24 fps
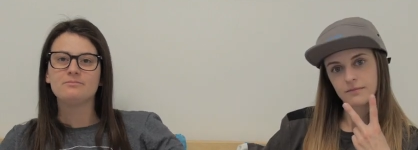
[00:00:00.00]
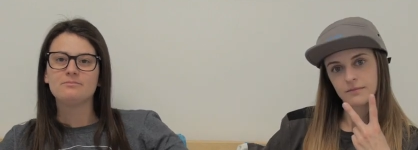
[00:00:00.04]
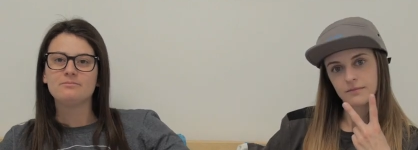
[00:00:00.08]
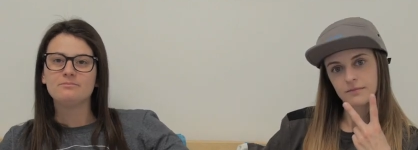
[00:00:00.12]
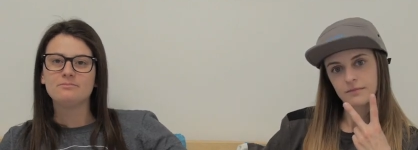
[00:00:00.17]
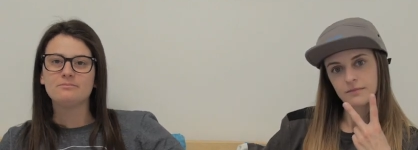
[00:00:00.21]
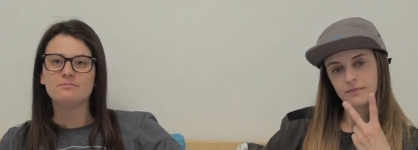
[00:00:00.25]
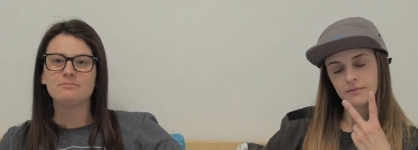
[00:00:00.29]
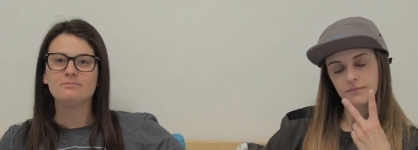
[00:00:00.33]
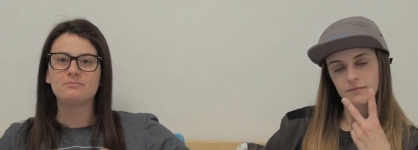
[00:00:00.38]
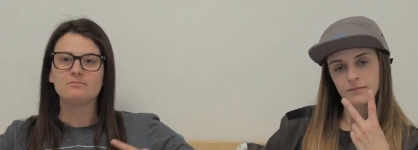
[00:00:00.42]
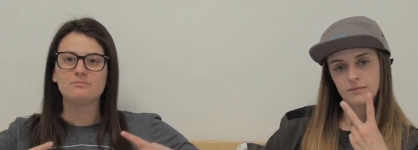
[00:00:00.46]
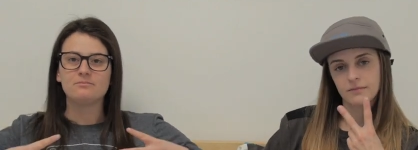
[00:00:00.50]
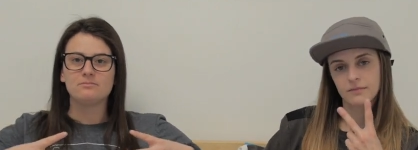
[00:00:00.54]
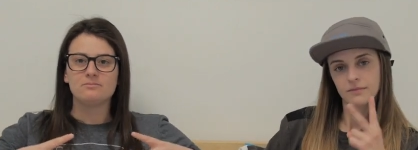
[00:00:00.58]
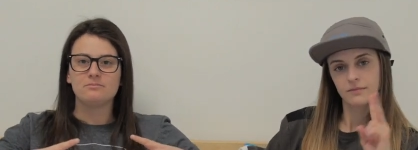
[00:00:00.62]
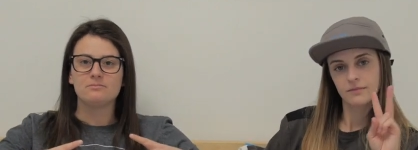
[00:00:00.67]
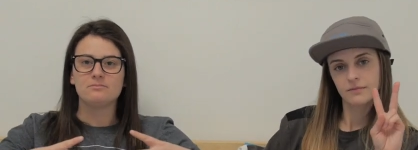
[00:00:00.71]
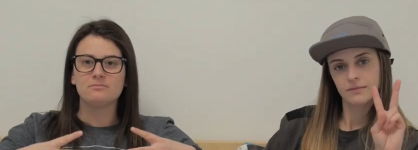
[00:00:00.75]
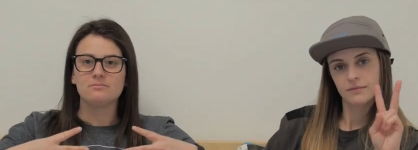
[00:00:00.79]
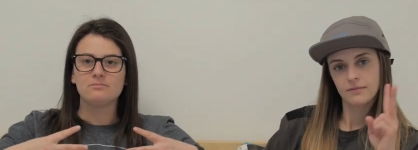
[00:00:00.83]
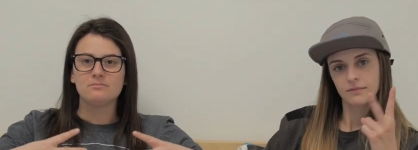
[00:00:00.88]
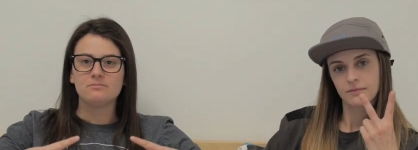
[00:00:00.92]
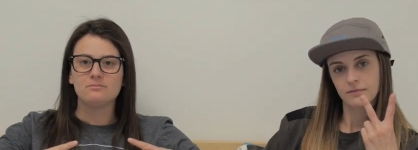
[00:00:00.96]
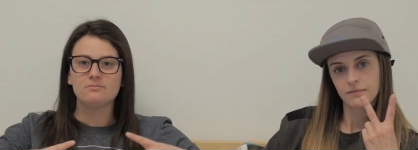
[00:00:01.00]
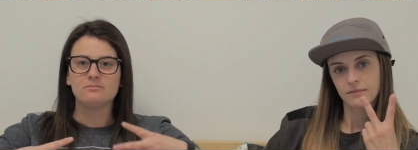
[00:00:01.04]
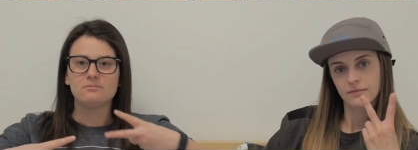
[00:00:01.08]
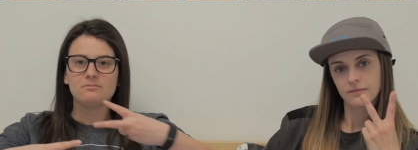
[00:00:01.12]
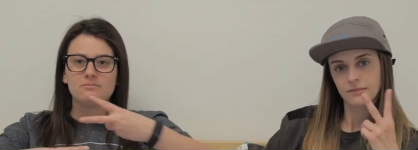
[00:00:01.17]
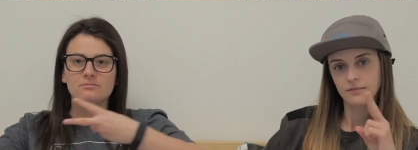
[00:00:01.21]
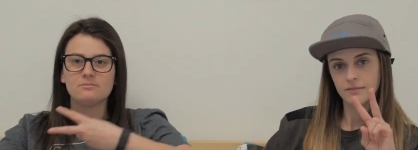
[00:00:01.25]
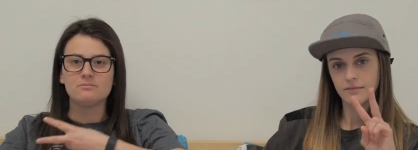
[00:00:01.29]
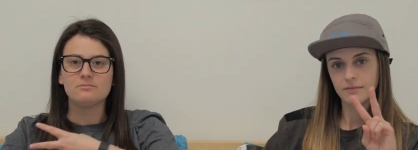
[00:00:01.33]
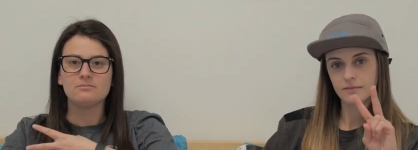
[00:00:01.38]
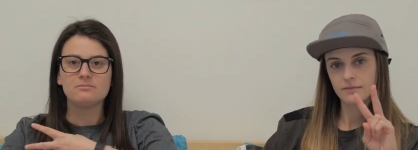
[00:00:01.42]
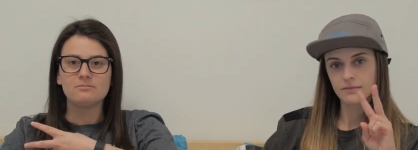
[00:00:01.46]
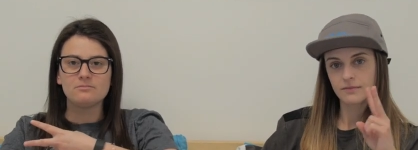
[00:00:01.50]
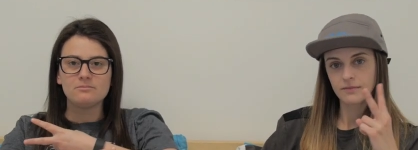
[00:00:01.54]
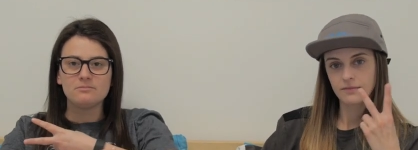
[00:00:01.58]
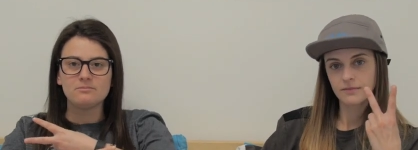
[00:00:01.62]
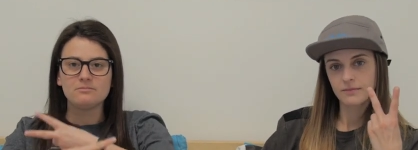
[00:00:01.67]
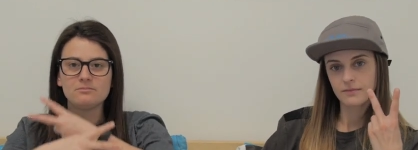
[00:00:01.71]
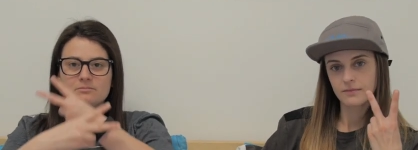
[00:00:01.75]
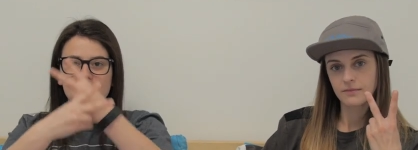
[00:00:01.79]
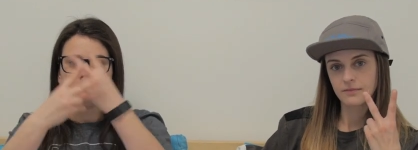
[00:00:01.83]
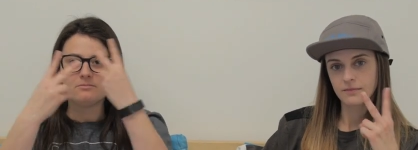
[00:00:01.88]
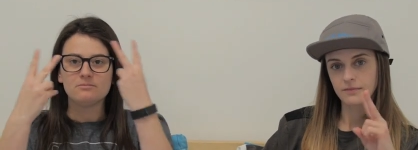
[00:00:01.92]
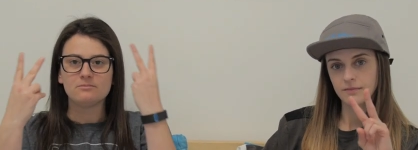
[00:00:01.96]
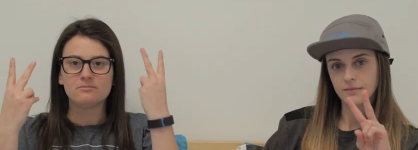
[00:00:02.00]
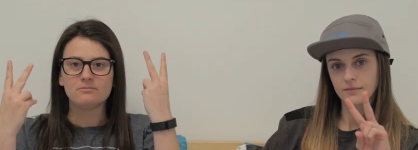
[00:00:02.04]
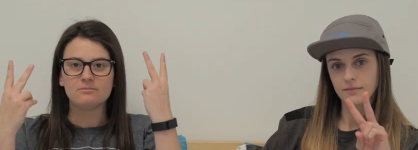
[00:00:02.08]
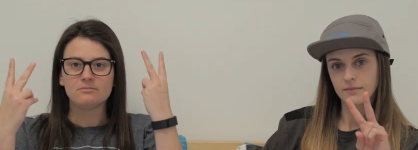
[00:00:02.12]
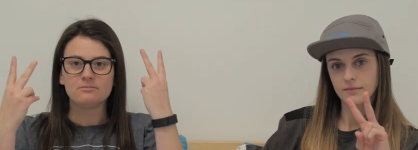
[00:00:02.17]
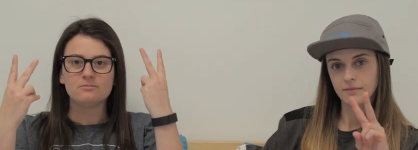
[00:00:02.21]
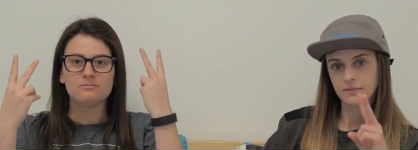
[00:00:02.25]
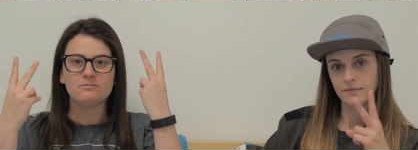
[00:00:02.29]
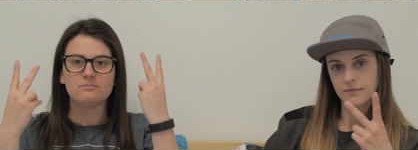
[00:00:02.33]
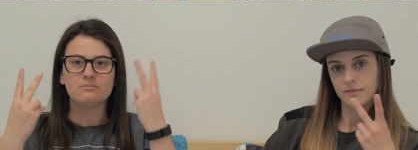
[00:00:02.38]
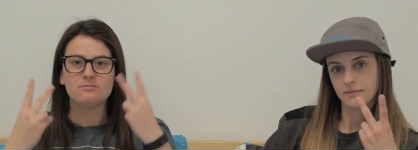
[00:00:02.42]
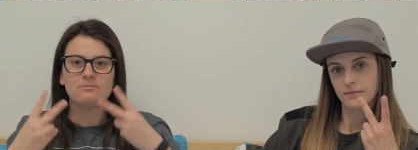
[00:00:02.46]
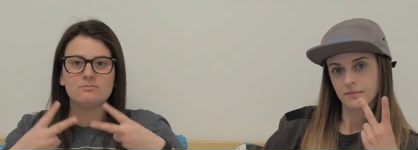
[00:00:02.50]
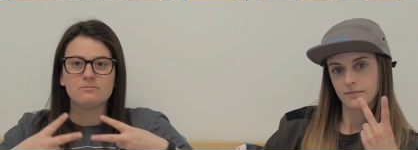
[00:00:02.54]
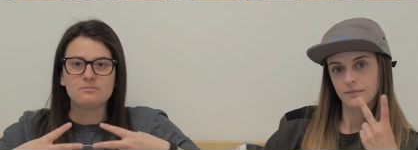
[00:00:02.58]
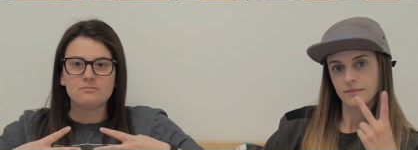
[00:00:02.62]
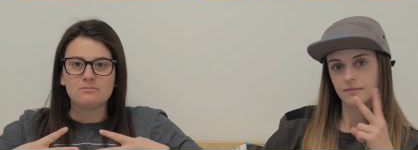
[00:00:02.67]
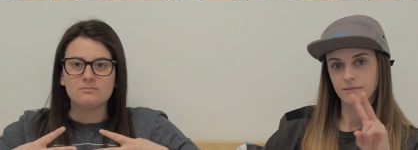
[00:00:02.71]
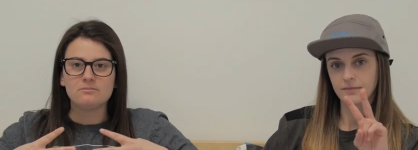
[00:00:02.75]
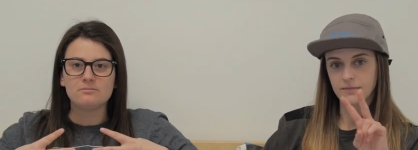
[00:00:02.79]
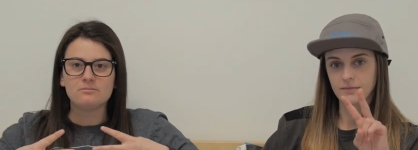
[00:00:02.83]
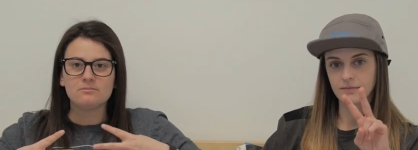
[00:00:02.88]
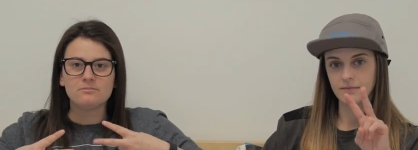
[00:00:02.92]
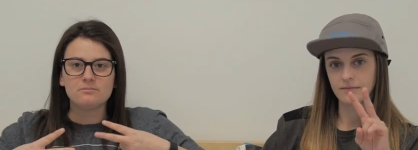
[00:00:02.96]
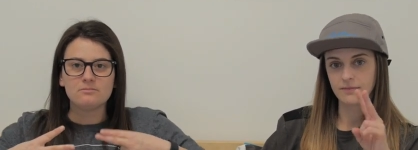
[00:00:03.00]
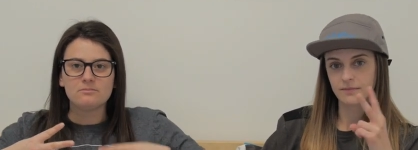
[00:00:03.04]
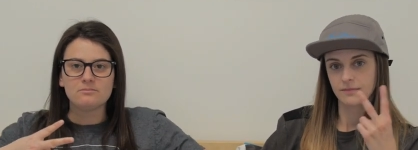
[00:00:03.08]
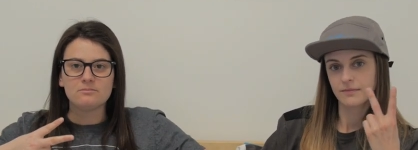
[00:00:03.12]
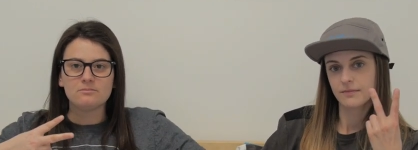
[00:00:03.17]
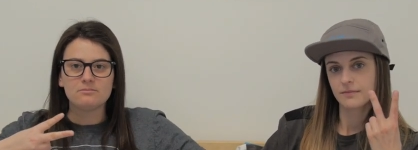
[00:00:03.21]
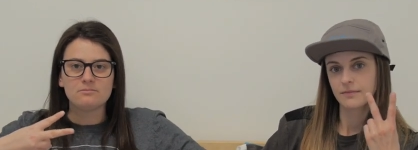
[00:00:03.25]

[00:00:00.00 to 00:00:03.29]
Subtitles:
Nothing is said.